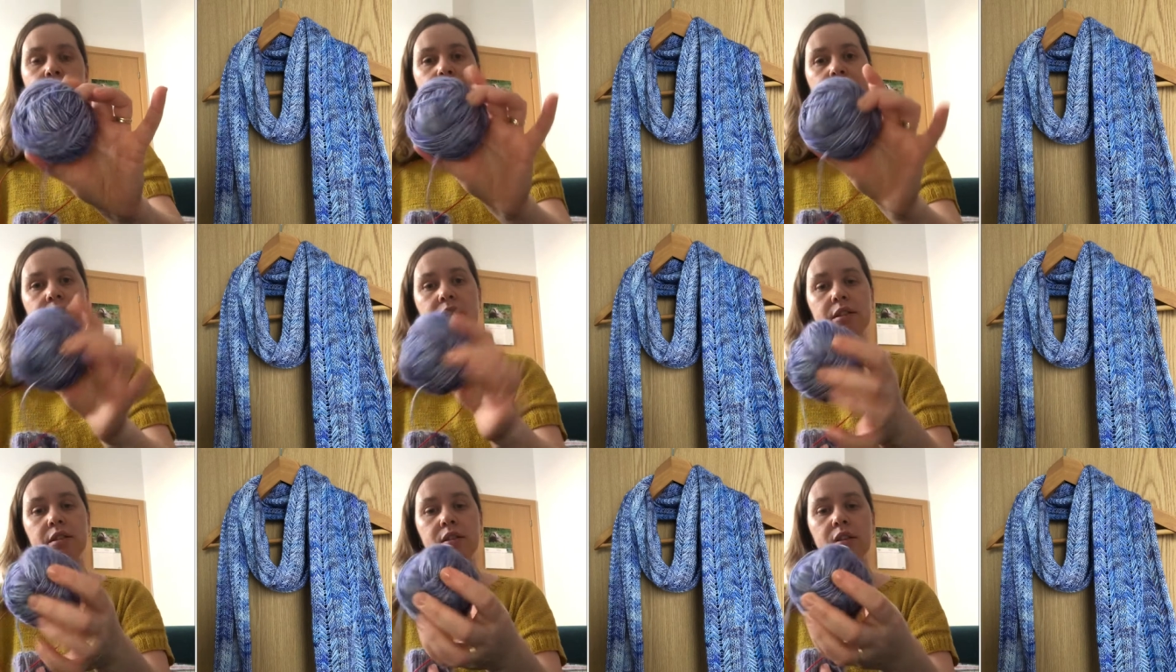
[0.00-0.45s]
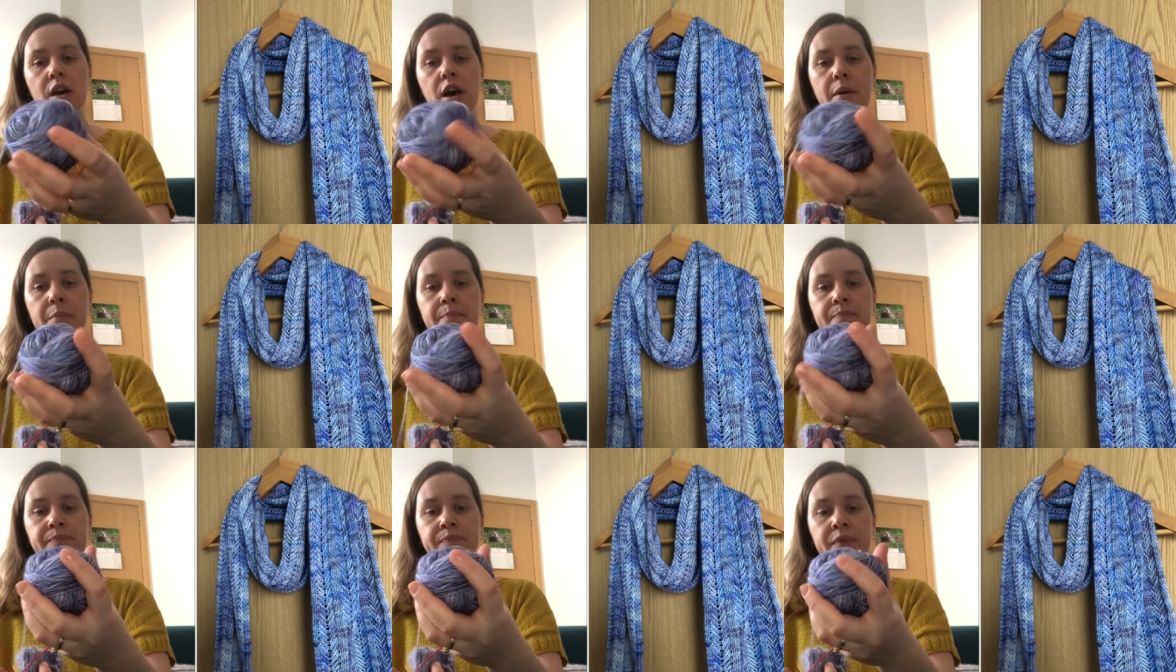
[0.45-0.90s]
But it's
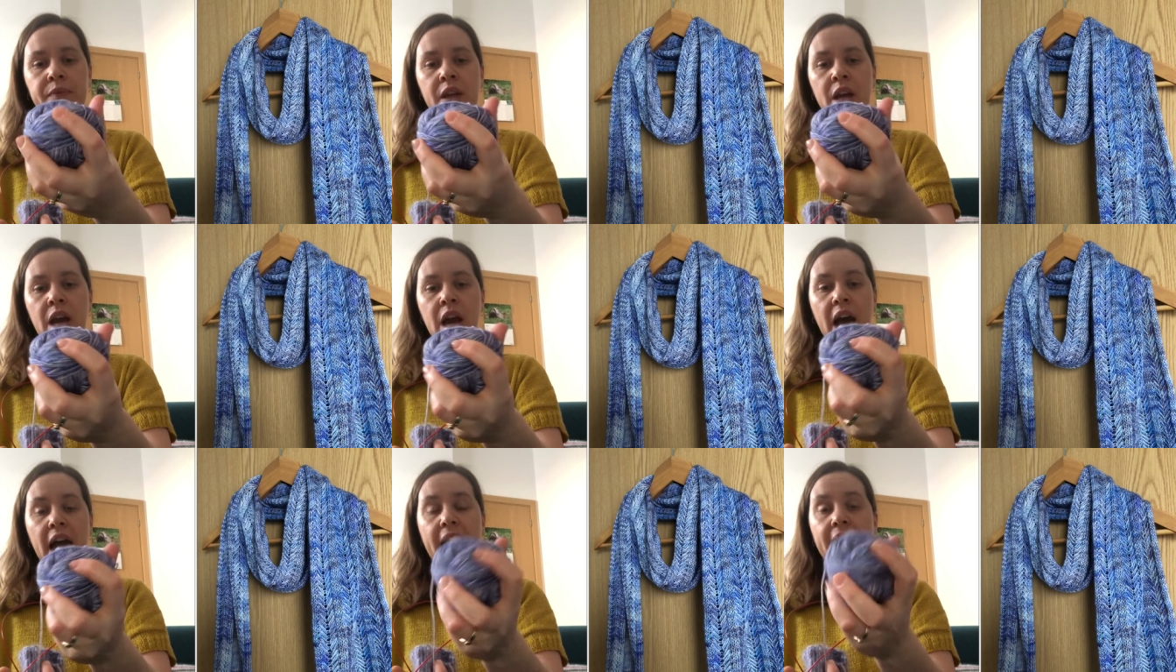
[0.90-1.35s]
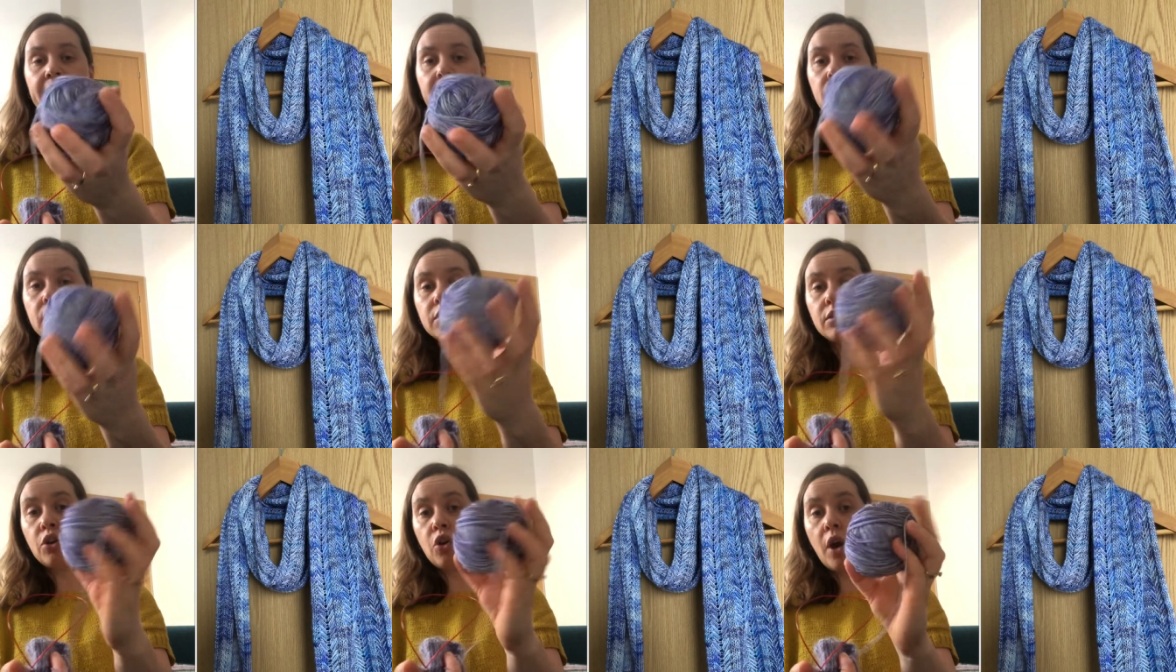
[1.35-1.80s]
um, I had
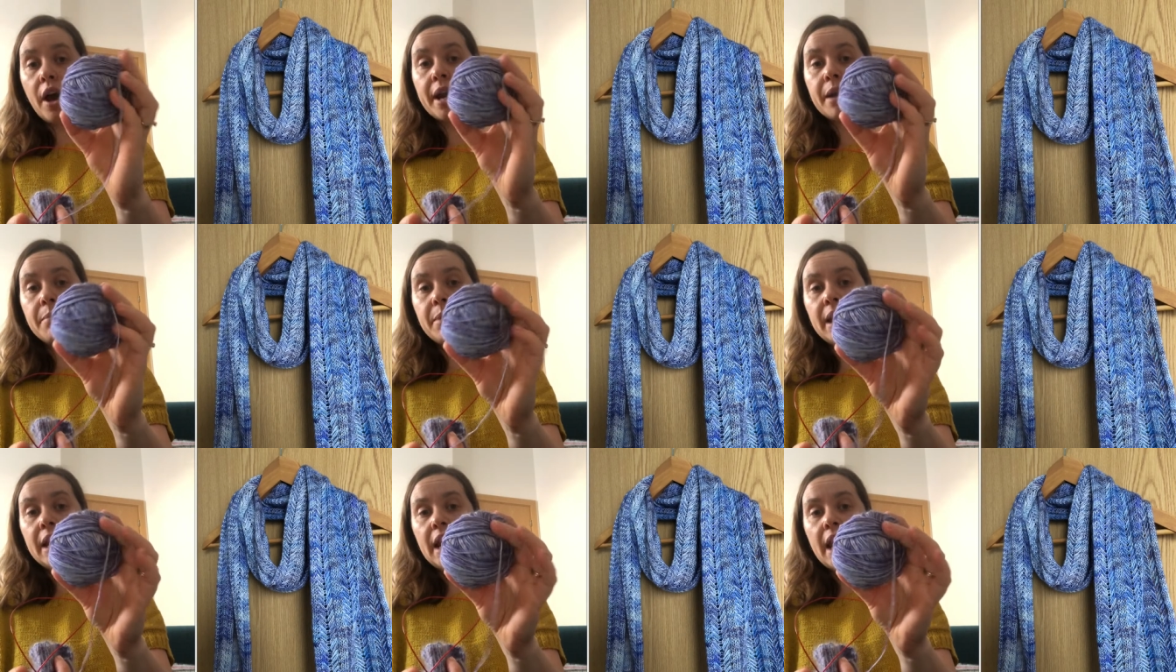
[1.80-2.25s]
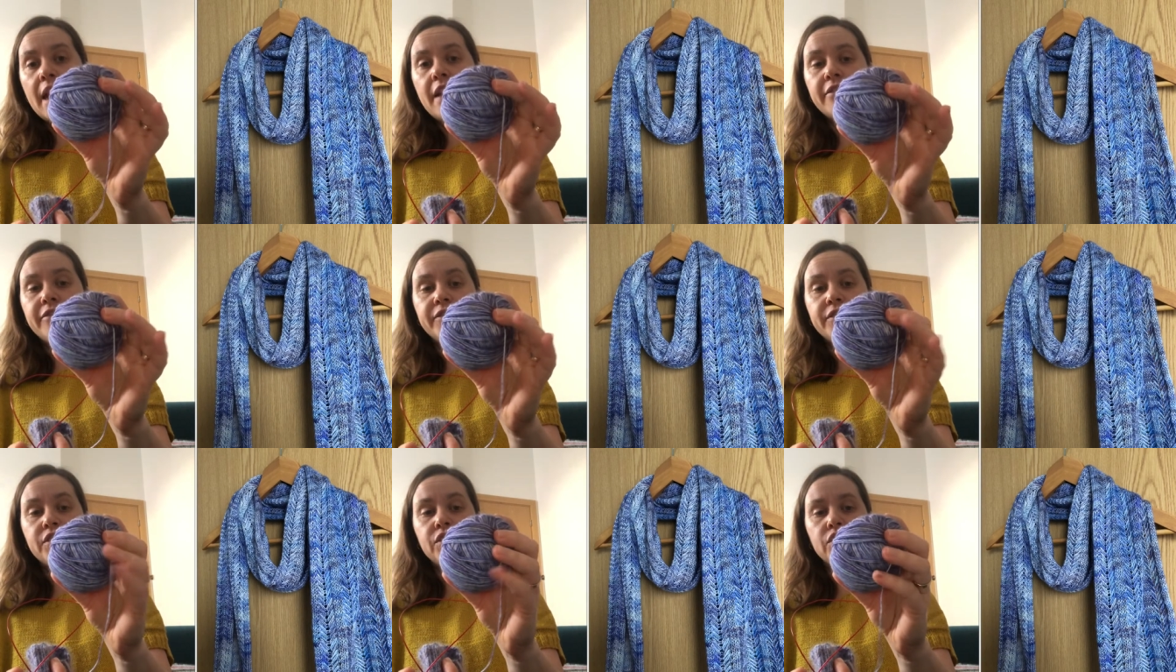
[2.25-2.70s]
quite a bit
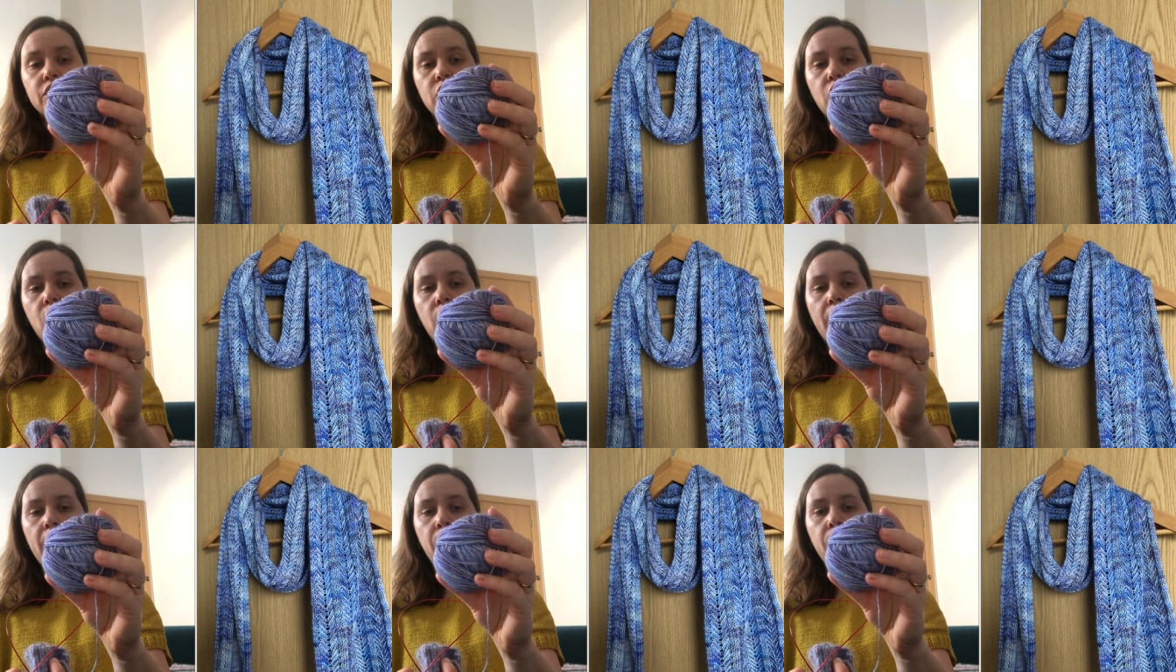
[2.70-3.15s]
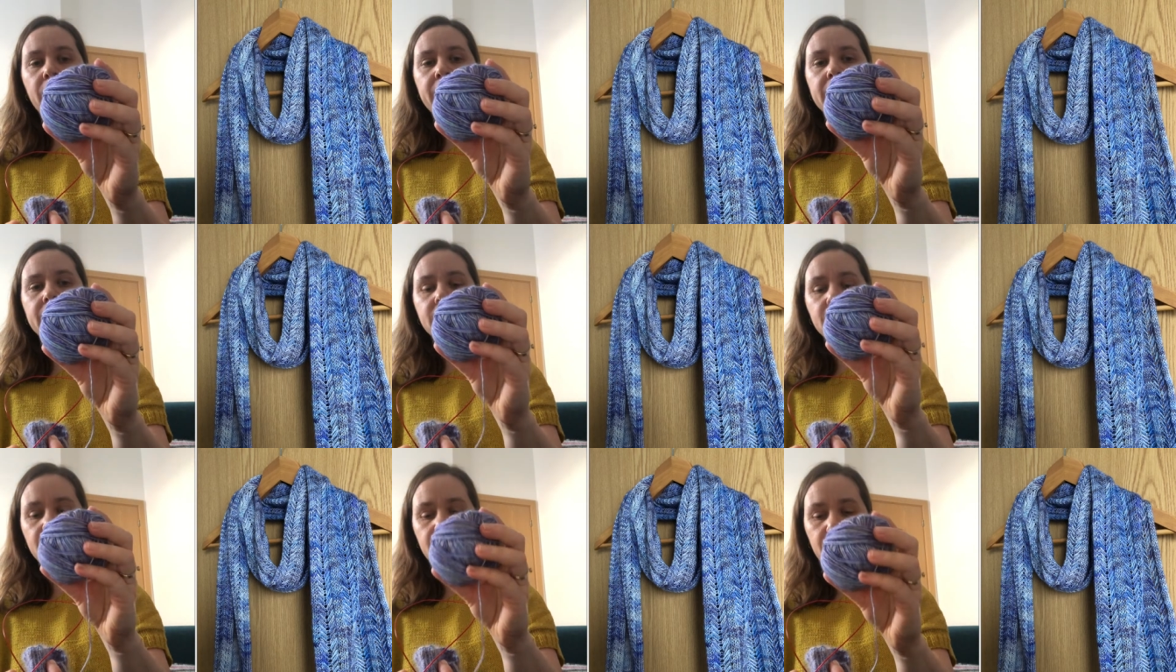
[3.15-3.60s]
left, so I
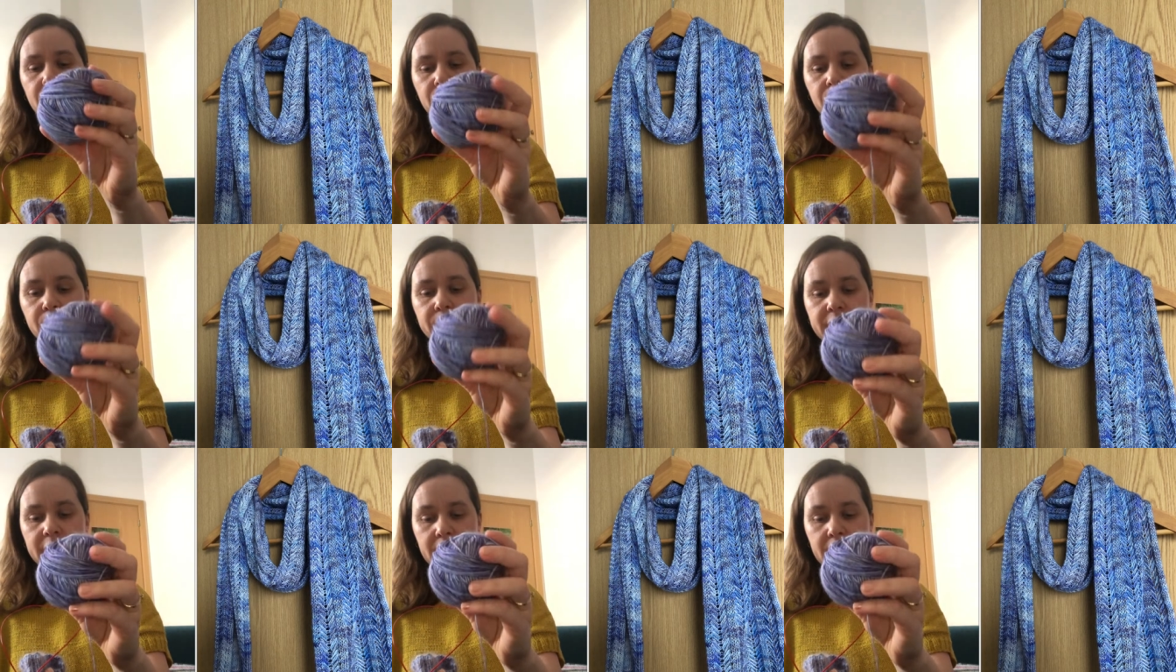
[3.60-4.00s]
wanted to use